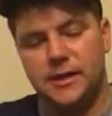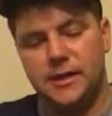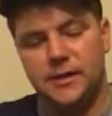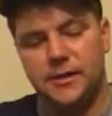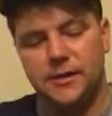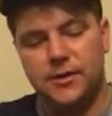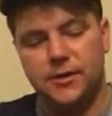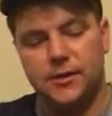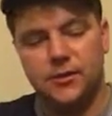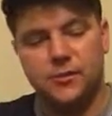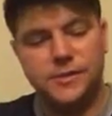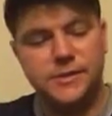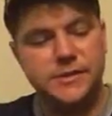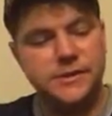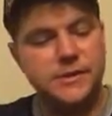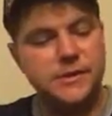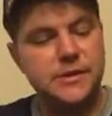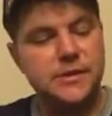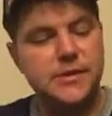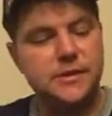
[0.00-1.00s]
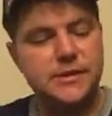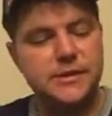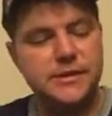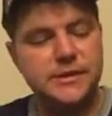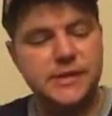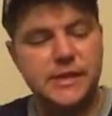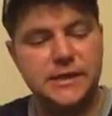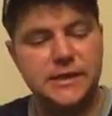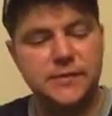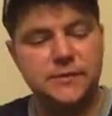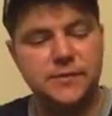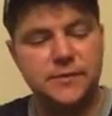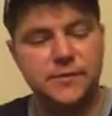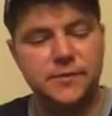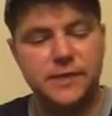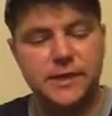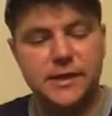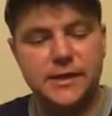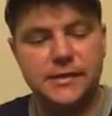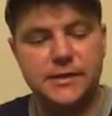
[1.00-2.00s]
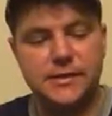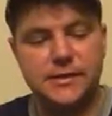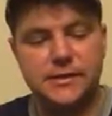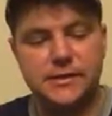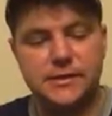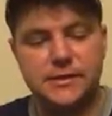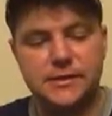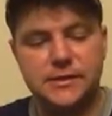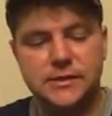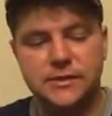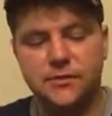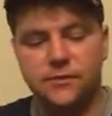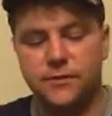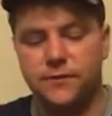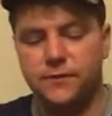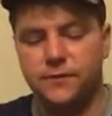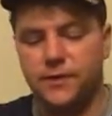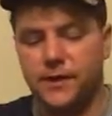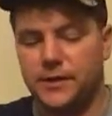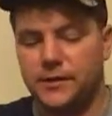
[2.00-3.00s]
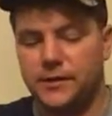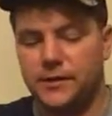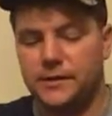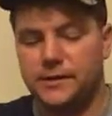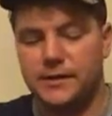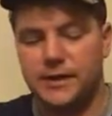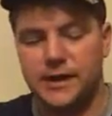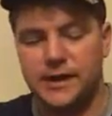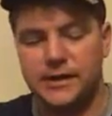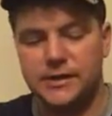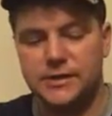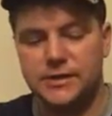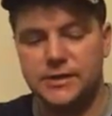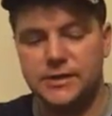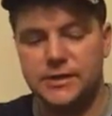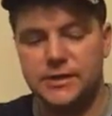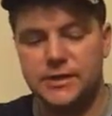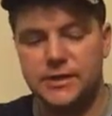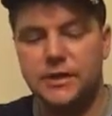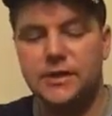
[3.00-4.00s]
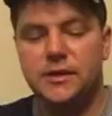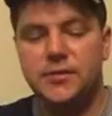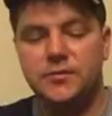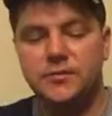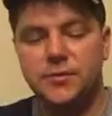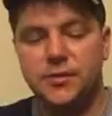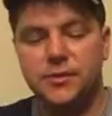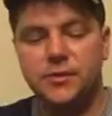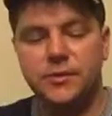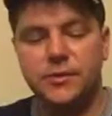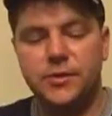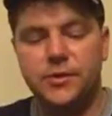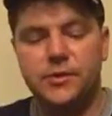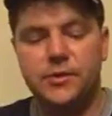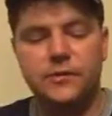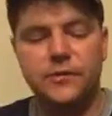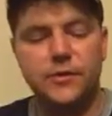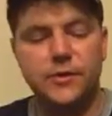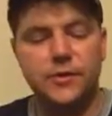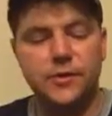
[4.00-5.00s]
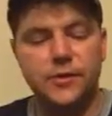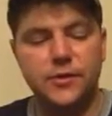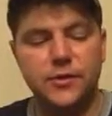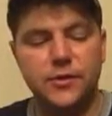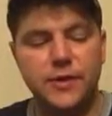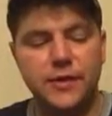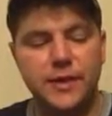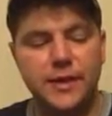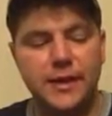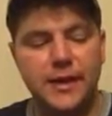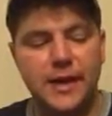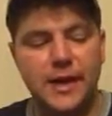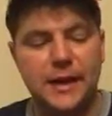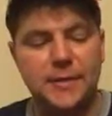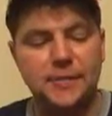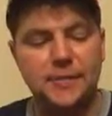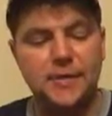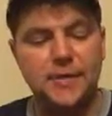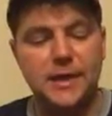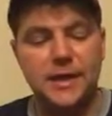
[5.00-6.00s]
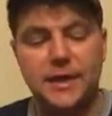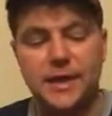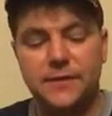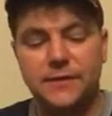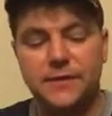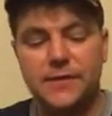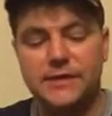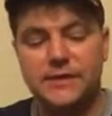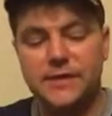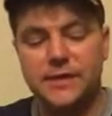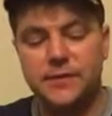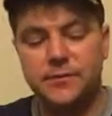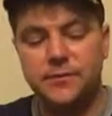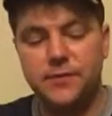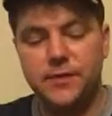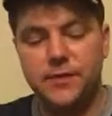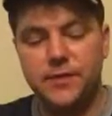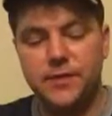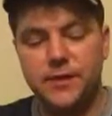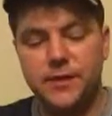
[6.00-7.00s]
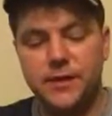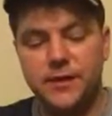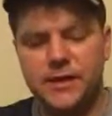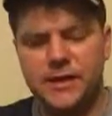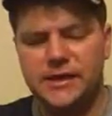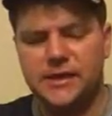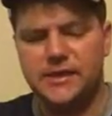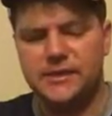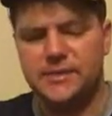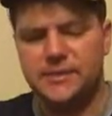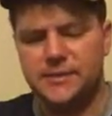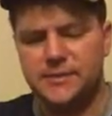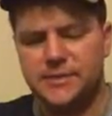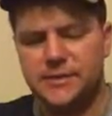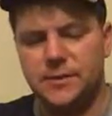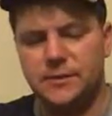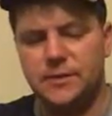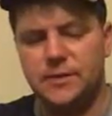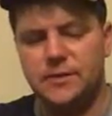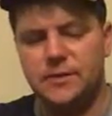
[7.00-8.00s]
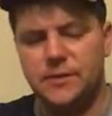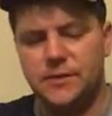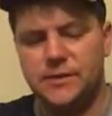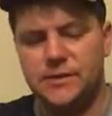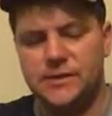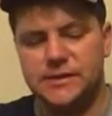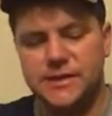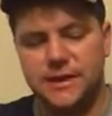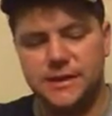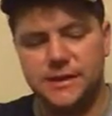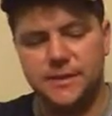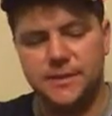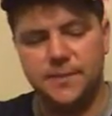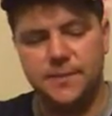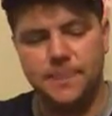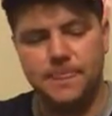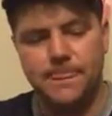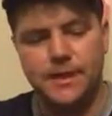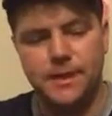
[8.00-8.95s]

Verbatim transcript: And the hopes of the Sackville Bagginses were finally dashed. Bilbo and Frodo happened to have the same birthday, September 22nd.